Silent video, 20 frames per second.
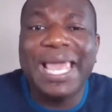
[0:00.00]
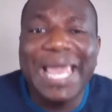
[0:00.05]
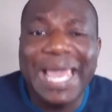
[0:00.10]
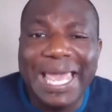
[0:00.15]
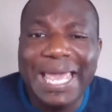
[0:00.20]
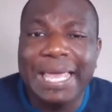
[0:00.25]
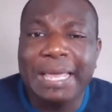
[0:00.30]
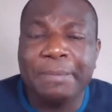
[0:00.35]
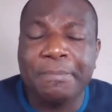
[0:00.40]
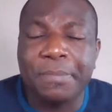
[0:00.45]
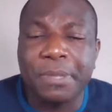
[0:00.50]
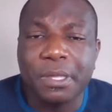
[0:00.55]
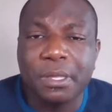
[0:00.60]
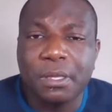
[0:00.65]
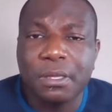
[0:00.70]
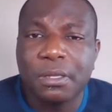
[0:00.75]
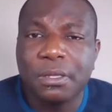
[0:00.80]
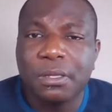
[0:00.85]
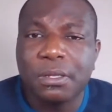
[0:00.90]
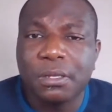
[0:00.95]

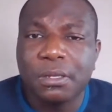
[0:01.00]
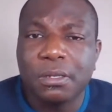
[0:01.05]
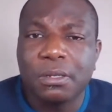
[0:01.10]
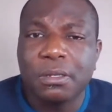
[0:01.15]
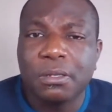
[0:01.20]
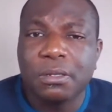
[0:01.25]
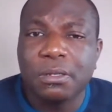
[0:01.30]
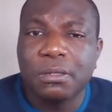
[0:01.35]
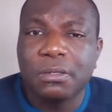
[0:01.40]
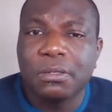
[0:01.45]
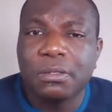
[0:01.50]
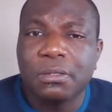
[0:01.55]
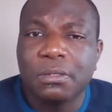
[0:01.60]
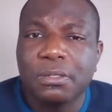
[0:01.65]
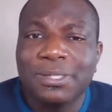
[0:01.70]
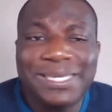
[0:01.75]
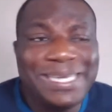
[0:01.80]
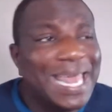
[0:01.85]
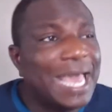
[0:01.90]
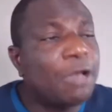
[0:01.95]

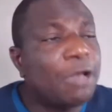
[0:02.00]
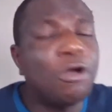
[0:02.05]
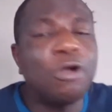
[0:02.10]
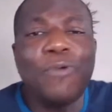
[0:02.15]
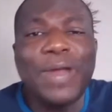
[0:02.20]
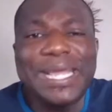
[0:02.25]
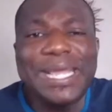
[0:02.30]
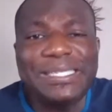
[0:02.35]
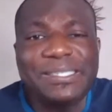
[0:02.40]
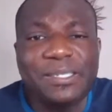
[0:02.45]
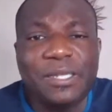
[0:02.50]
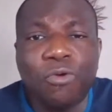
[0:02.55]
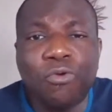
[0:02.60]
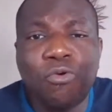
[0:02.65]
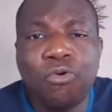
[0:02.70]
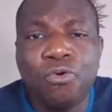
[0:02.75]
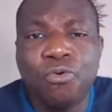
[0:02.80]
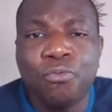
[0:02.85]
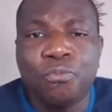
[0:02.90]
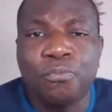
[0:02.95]
him. Decorate the
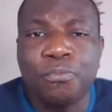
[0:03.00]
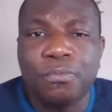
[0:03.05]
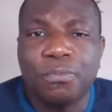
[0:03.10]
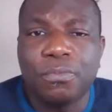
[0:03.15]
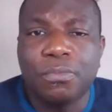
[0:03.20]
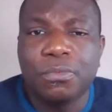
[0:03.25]
room.